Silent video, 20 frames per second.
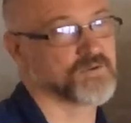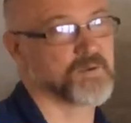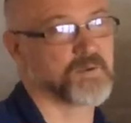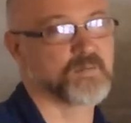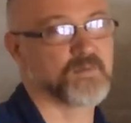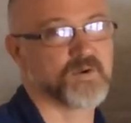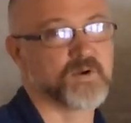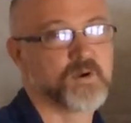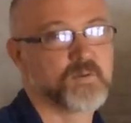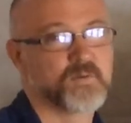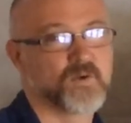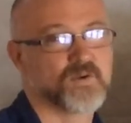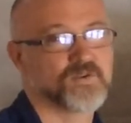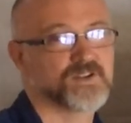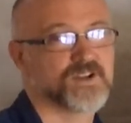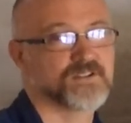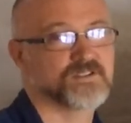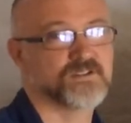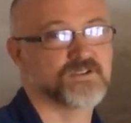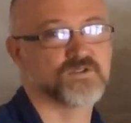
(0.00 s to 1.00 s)
Remember,
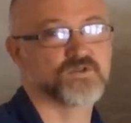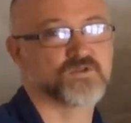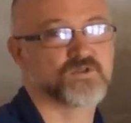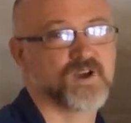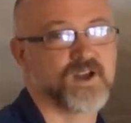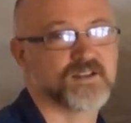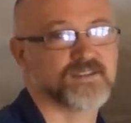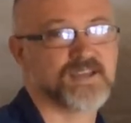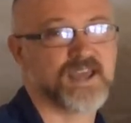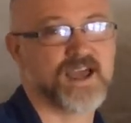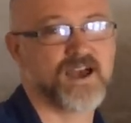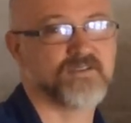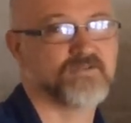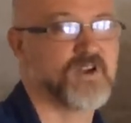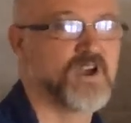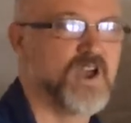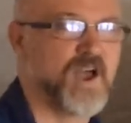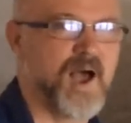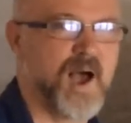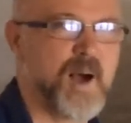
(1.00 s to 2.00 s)
protons and neutrons have
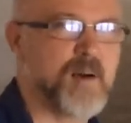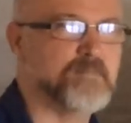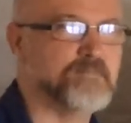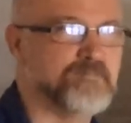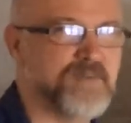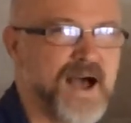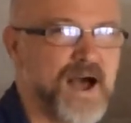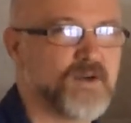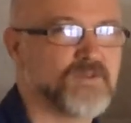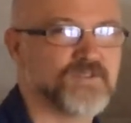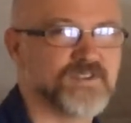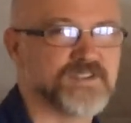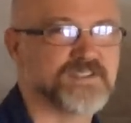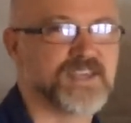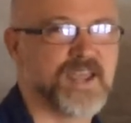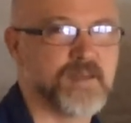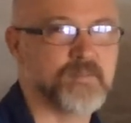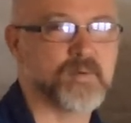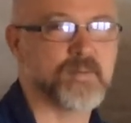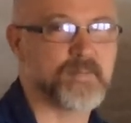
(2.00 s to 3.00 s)
about the
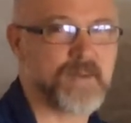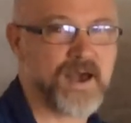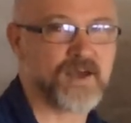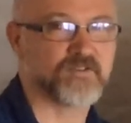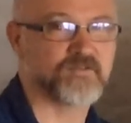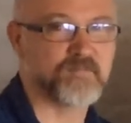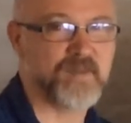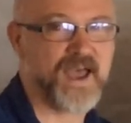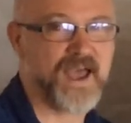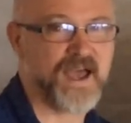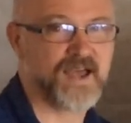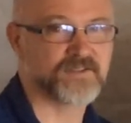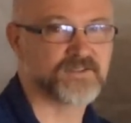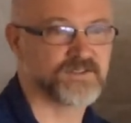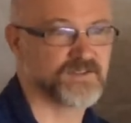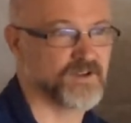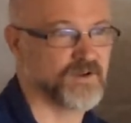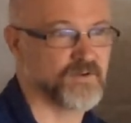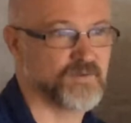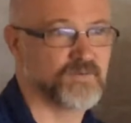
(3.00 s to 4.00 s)
same amount of mass.
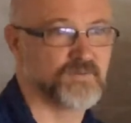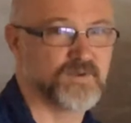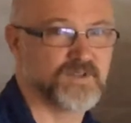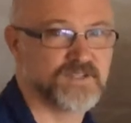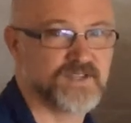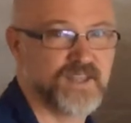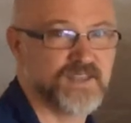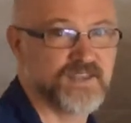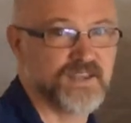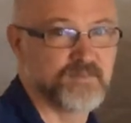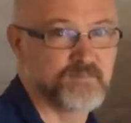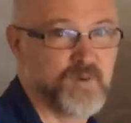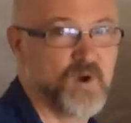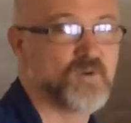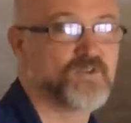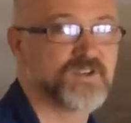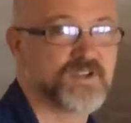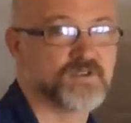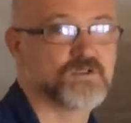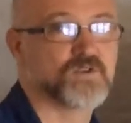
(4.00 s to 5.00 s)
So we say they
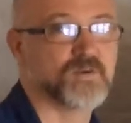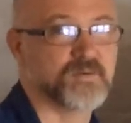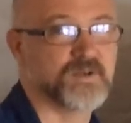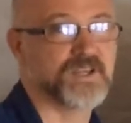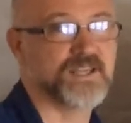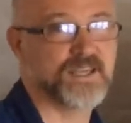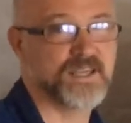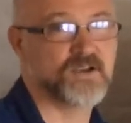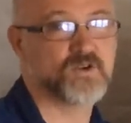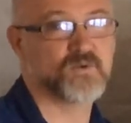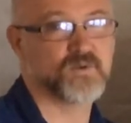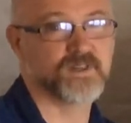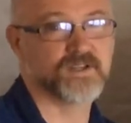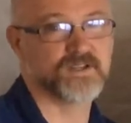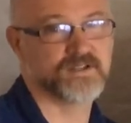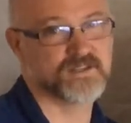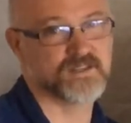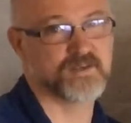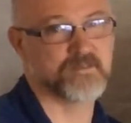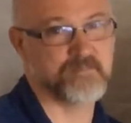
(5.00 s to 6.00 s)
both contribute
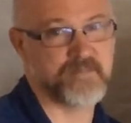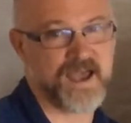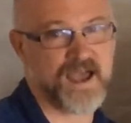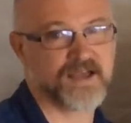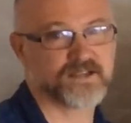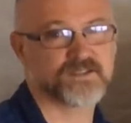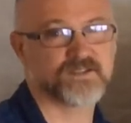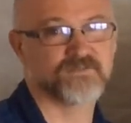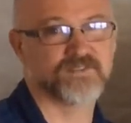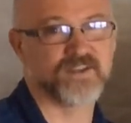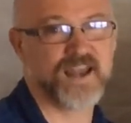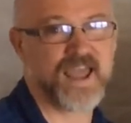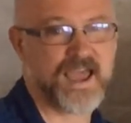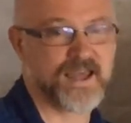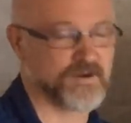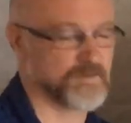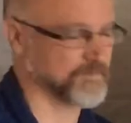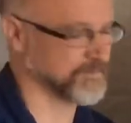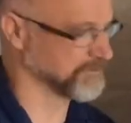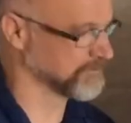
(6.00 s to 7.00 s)
equally to the mass of an
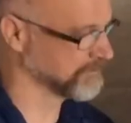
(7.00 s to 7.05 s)
atom.